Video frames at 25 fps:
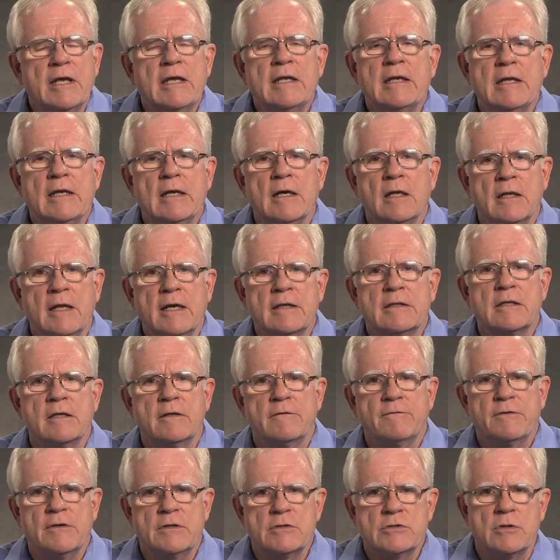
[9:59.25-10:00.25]
any elected
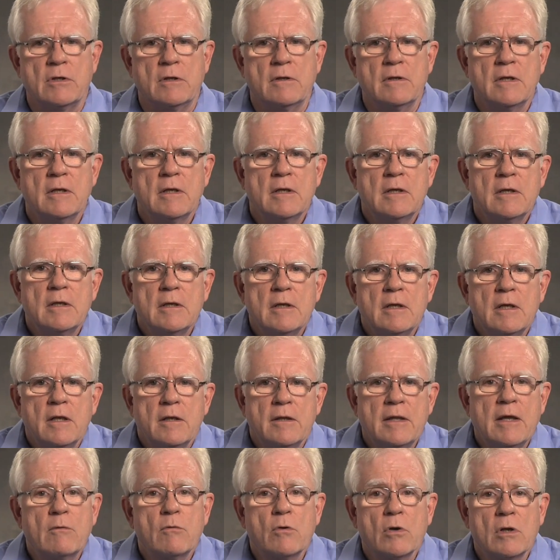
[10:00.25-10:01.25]
official.
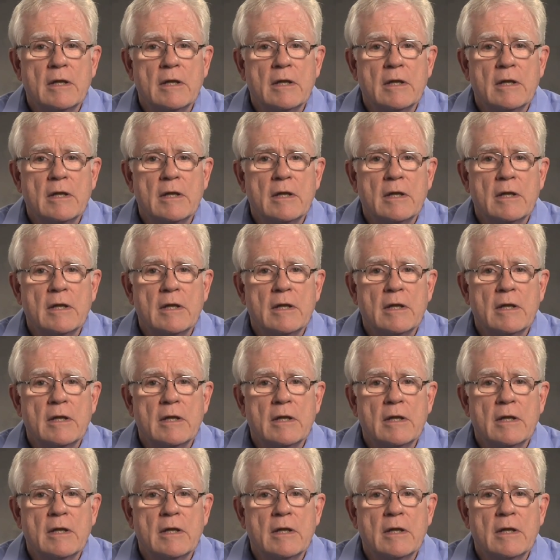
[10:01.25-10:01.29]
They were